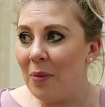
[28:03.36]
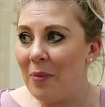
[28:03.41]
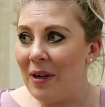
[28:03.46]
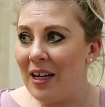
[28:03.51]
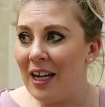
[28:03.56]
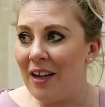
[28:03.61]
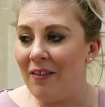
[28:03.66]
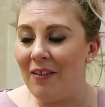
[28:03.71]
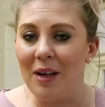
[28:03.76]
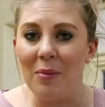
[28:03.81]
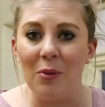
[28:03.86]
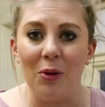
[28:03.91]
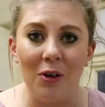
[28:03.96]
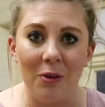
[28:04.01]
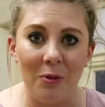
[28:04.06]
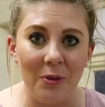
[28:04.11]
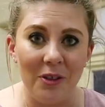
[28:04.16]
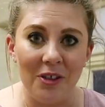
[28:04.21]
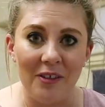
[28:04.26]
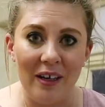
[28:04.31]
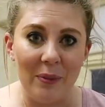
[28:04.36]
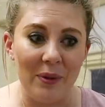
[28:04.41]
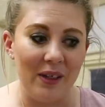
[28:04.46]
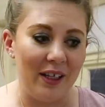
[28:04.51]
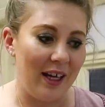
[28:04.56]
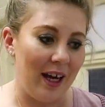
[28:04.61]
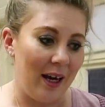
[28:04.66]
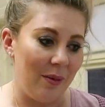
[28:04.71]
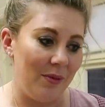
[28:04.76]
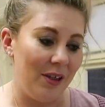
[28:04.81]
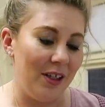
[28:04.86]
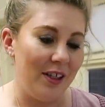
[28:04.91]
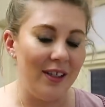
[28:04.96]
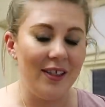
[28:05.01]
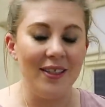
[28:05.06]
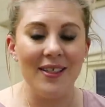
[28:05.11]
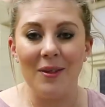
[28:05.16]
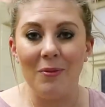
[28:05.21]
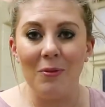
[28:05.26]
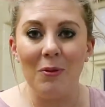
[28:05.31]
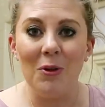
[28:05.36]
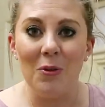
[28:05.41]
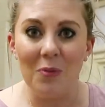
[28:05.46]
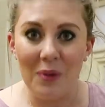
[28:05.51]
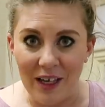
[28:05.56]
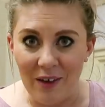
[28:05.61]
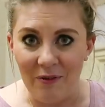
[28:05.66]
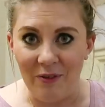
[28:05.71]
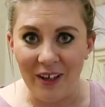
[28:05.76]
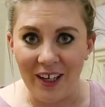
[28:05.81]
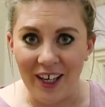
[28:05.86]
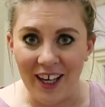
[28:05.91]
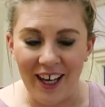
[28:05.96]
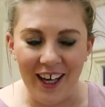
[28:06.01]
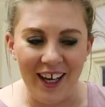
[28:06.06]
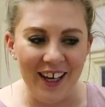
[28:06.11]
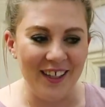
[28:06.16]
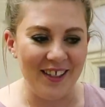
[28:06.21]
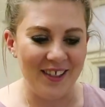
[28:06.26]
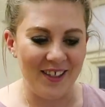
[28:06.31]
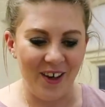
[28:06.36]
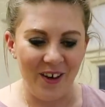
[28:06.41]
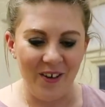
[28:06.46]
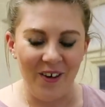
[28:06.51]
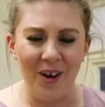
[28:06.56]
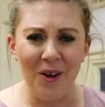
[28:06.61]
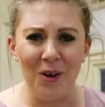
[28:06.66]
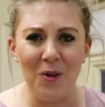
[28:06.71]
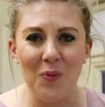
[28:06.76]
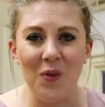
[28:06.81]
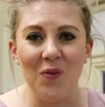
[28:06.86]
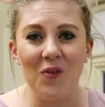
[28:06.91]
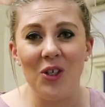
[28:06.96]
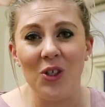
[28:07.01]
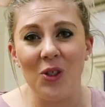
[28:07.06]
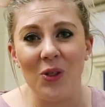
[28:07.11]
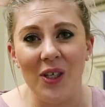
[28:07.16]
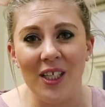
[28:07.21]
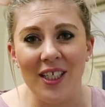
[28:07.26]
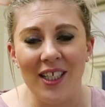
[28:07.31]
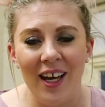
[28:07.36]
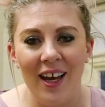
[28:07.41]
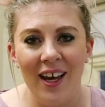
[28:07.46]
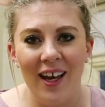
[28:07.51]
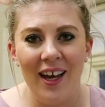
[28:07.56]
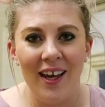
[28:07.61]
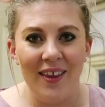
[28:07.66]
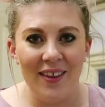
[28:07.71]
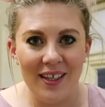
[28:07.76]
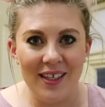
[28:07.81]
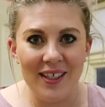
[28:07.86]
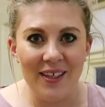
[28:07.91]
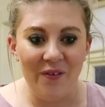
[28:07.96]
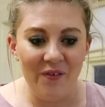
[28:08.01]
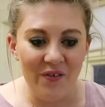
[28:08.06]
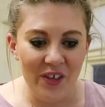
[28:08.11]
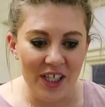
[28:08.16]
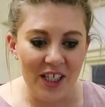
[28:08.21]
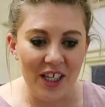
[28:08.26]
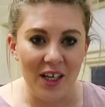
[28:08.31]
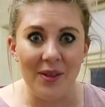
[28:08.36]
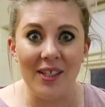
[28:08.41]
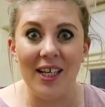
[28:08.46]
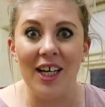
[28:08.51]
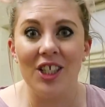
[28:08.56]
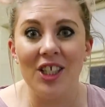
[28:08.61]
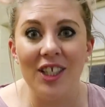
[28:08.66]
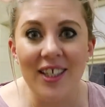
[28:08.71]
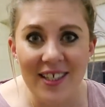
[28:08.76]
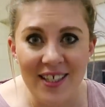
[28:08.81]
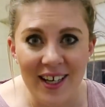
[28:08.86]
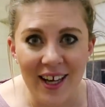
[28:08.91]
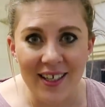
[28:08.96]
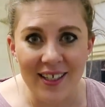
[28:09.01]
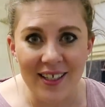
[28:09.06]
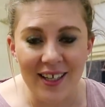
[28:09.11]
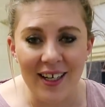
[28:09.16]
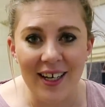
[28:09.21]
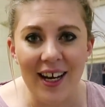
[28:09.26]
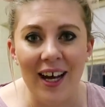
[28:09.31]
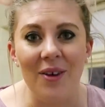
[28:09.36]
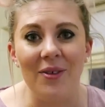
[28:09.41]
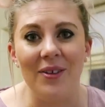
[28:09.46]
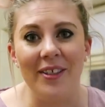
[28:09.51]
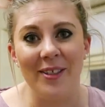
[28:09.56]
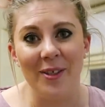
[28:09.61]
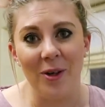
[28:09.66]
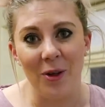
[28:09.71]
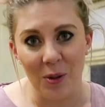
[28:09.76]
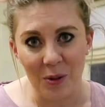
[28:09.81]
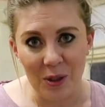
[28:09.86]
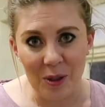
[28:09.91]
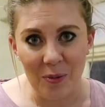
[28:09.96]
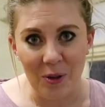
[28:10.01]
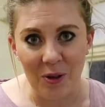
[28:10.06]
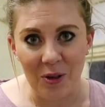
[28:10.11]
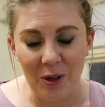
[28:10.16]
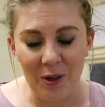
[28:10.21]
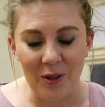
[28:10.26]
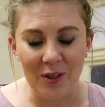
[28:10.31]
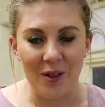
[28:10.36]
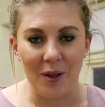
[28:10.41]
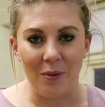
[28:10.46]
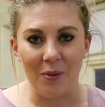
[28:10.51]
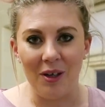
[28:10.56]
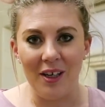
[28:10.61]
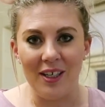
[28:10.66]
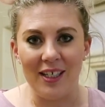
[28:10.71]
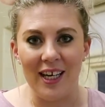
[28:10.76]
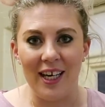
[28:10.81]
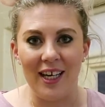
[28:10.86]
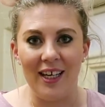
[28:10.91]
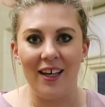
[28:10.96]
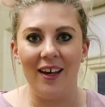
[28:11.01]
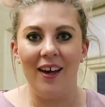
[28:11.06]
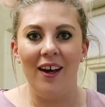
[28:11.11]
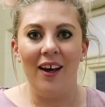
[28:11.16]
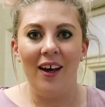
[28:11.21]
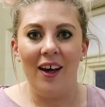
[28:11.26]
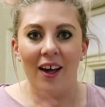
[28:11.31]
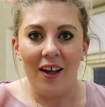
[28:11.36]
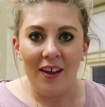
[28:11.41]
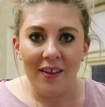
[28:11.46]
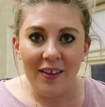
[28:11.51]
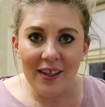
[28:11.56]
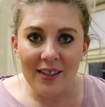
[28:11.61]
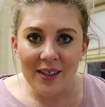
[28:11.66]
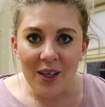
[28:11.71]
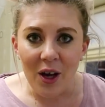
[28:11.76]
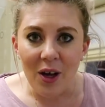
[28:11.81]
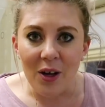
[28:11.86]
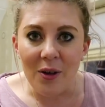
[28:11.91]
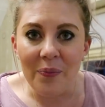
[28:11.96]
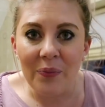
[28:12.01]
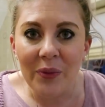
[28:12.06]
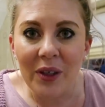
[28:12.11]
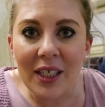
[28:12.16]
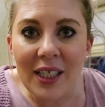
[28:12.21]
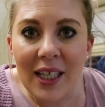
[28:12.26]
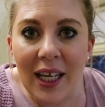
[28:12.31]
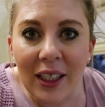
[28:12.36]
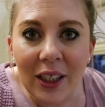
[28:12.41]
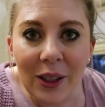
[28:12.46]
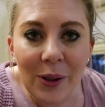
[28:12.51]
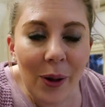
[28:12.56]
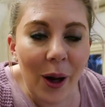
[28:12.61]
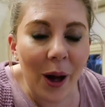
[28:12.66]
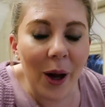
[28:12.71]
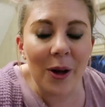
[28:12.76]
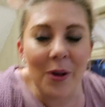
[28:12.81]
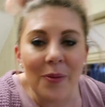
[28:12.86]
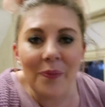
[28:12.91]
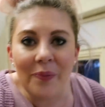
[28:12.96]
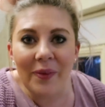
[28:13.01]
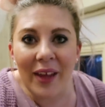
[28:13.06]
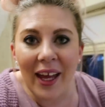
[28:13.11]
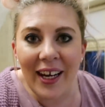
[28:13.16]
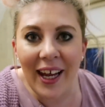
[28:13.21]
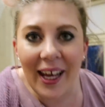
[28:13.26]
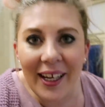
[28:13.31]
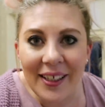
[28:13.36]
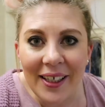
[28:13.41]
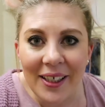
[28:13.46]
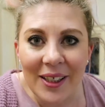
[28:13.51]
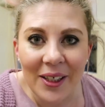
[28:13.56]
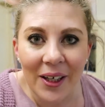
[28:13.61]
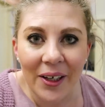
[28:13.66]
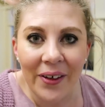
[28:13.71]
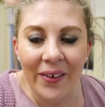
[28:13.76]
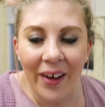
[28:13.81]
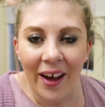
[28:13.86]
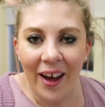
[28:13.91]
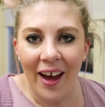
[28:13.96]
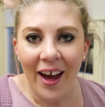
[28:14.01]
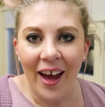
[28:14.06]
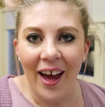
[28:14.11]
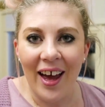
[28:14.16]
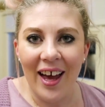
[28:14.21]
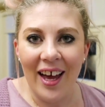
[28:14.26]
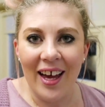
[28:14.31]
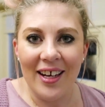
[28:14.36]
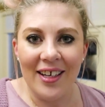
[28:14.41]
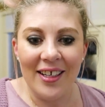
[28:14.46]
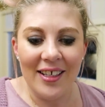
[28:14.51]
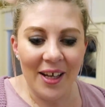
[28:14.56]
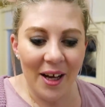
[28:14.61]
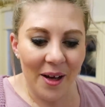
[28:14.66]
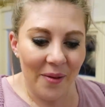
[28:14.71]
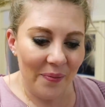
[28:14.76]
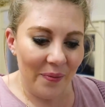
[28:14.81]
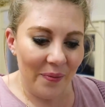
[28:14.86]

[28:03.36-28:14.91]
come in here anymore and wander around with a camera because someone will be living here. So I hope you've enjoyed this video. It's actually Saturday now and it's going up tomorrow. So I'm gonna take this home and take you home and edit you. And